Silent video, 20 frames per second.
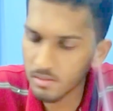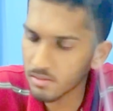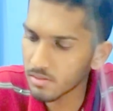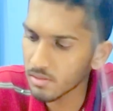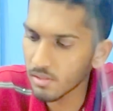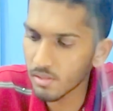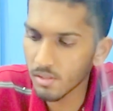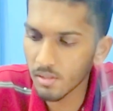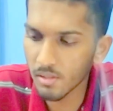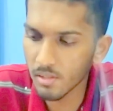So
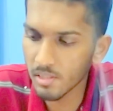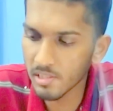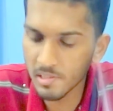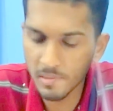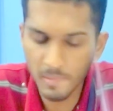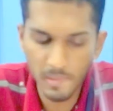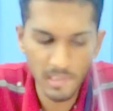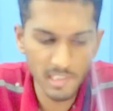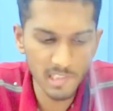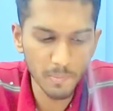it's
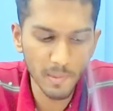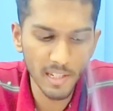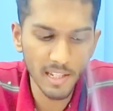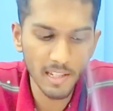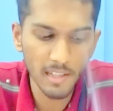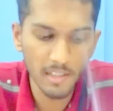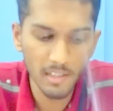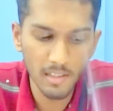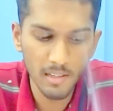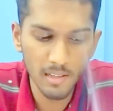
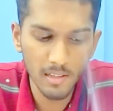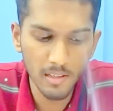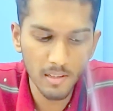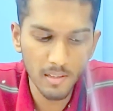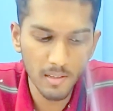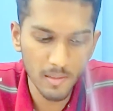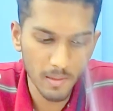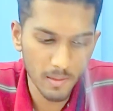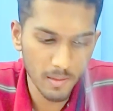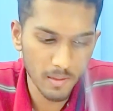playing.
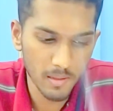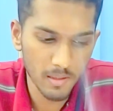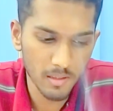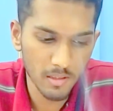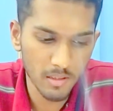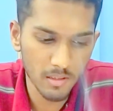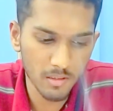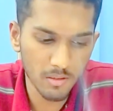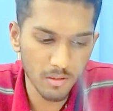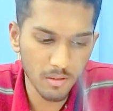
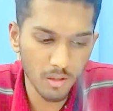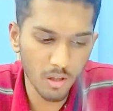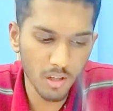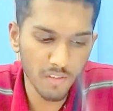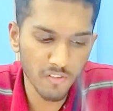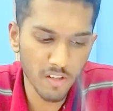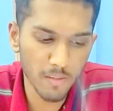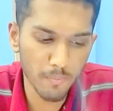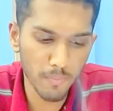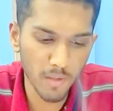Now
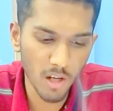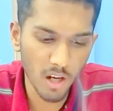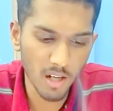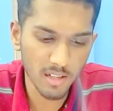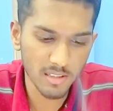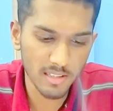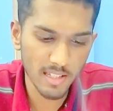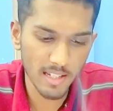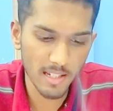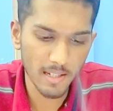if I
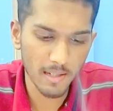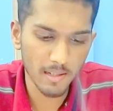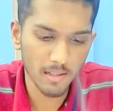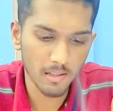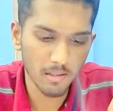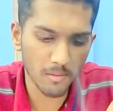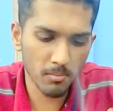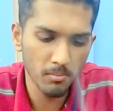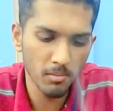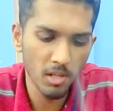block
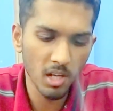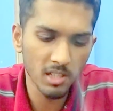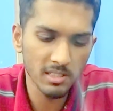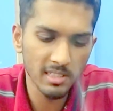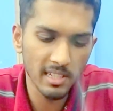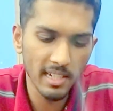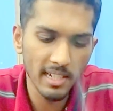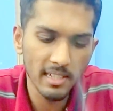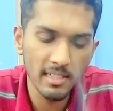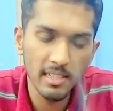the
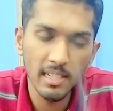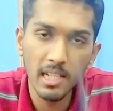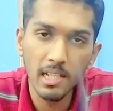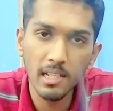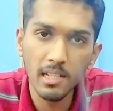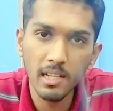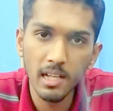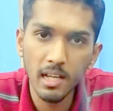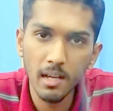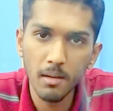light,
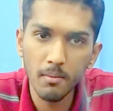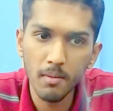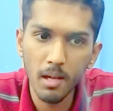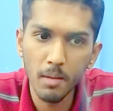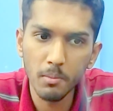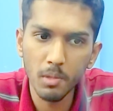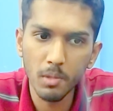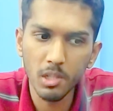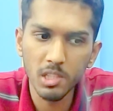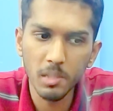
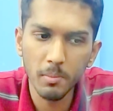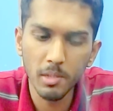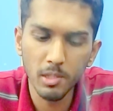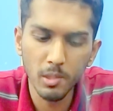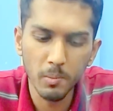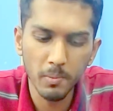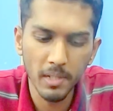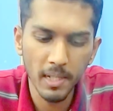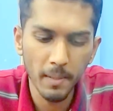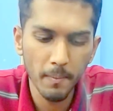I'm not able to
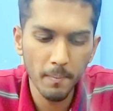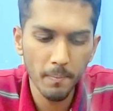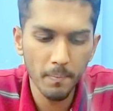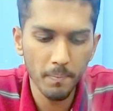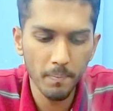play.